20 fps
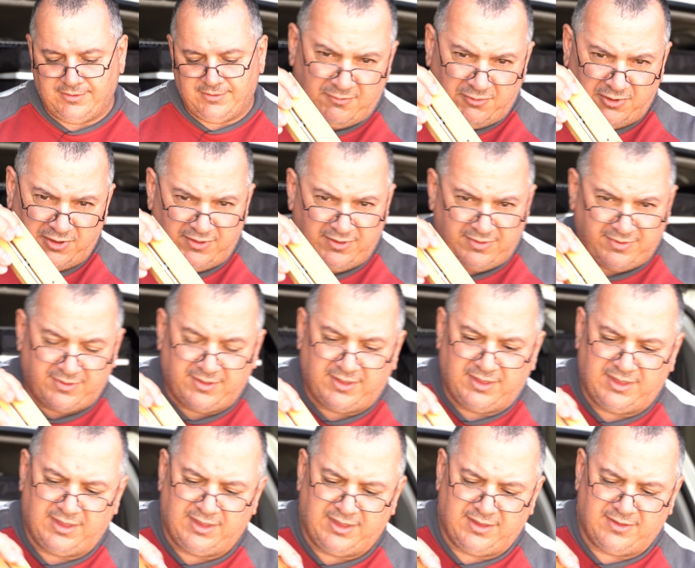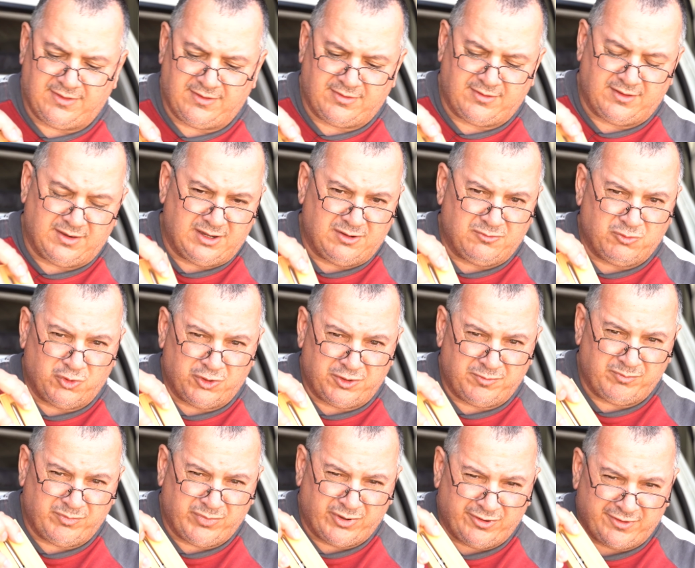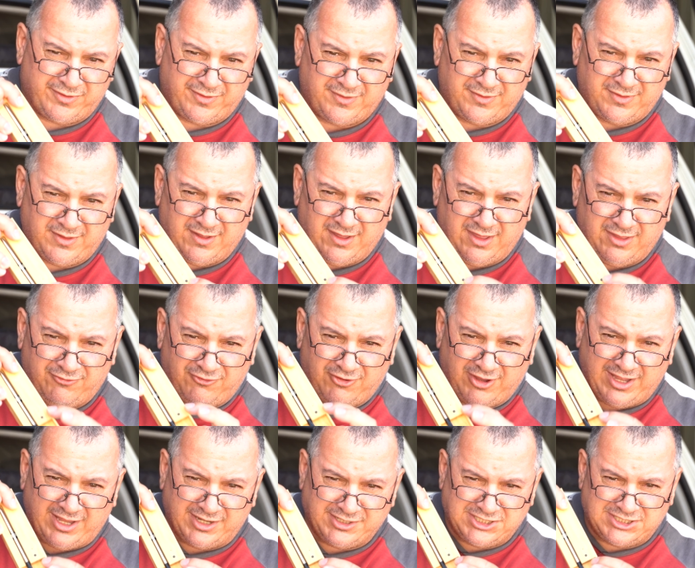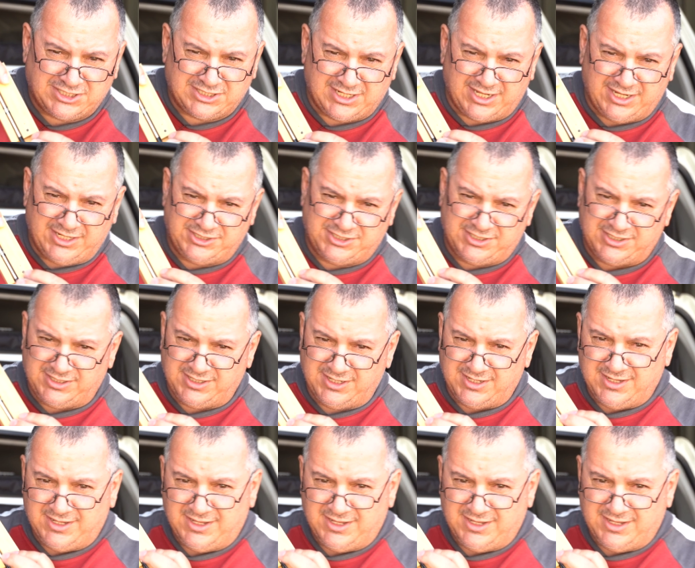What you see here, this little wooden box is a charge station.